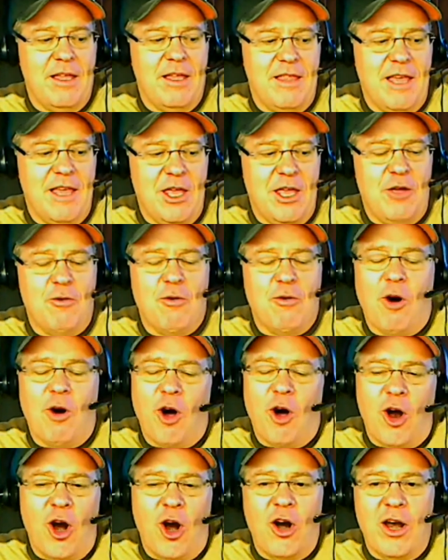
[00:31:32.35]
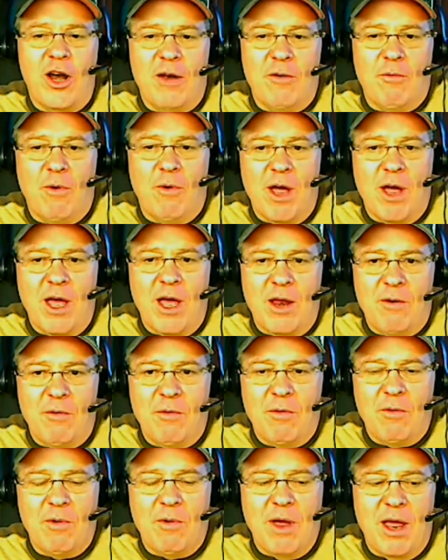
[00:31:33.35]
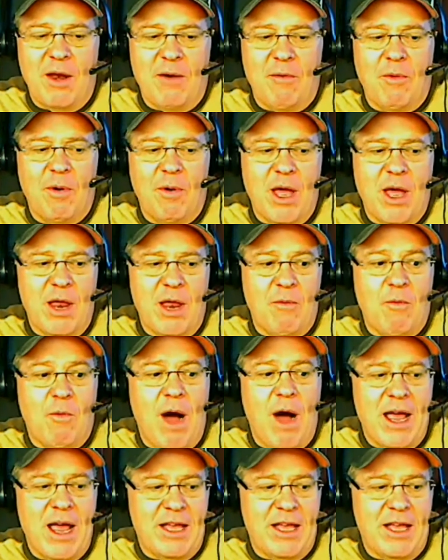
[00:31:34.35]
that you are, and why